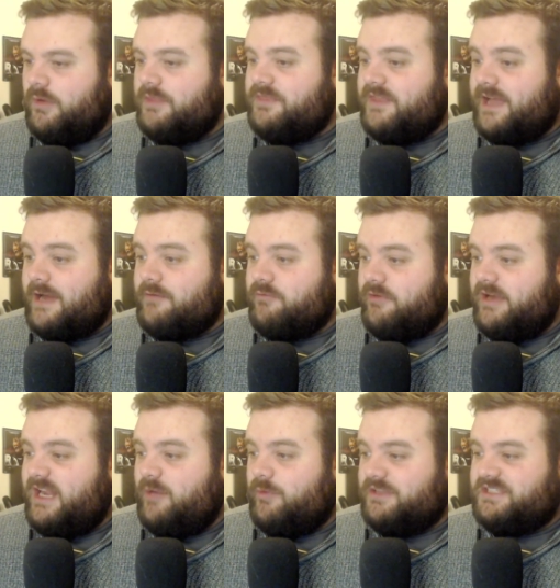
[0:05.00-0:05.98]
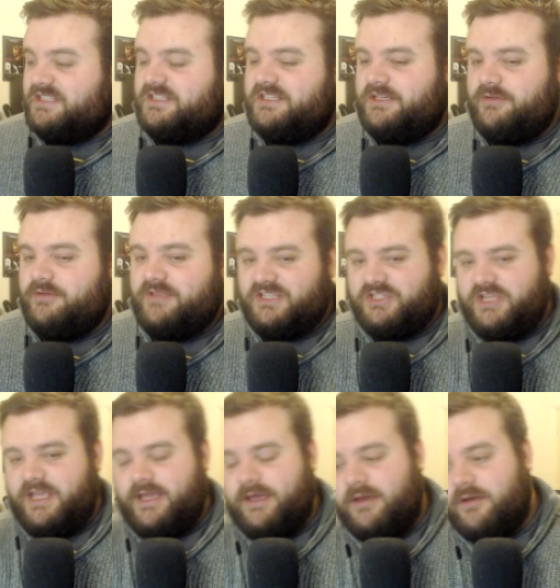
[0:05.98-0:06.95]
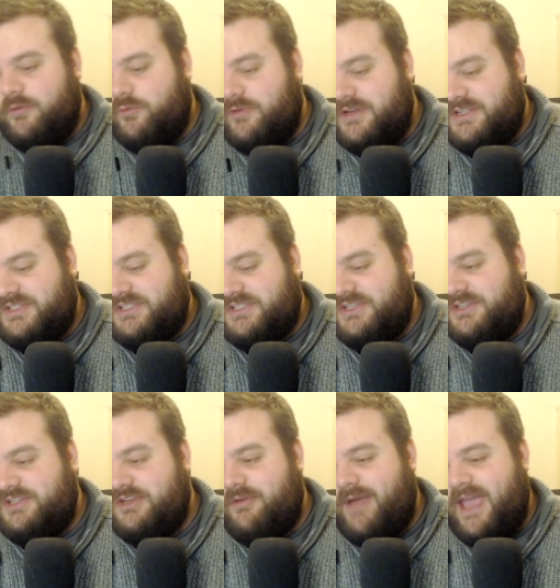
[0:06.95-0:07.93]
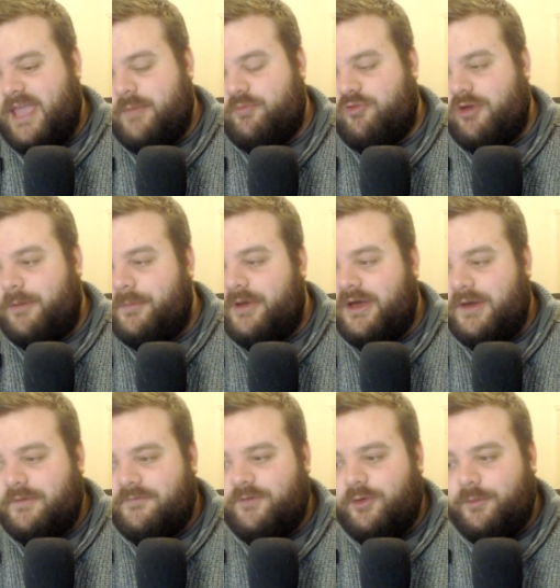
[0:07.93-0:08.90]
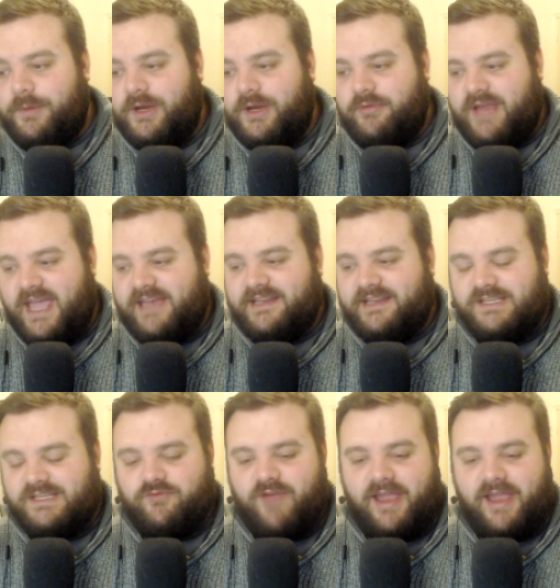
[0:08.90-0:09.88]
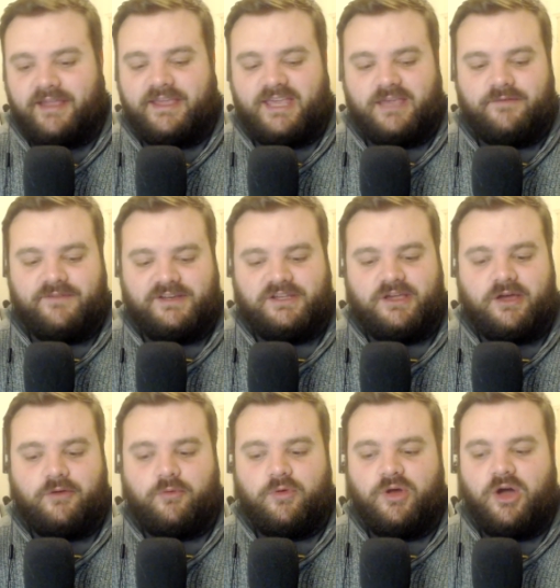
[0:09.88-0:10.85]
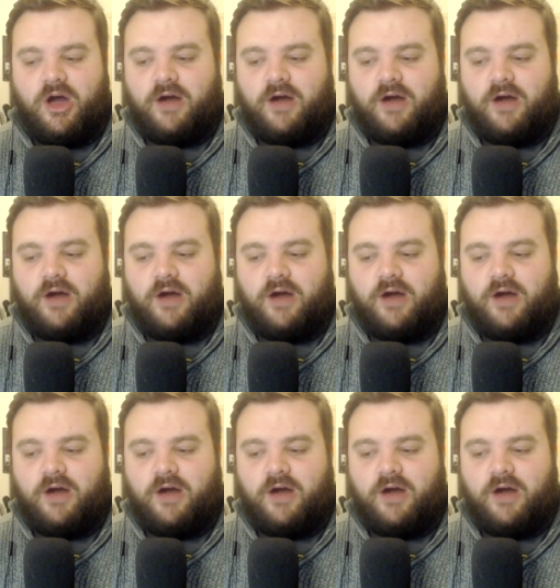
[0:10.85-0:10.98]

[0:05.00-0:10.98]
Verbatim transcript: One thing I really wanted to do this year was to do a proper full-blown edited ranking video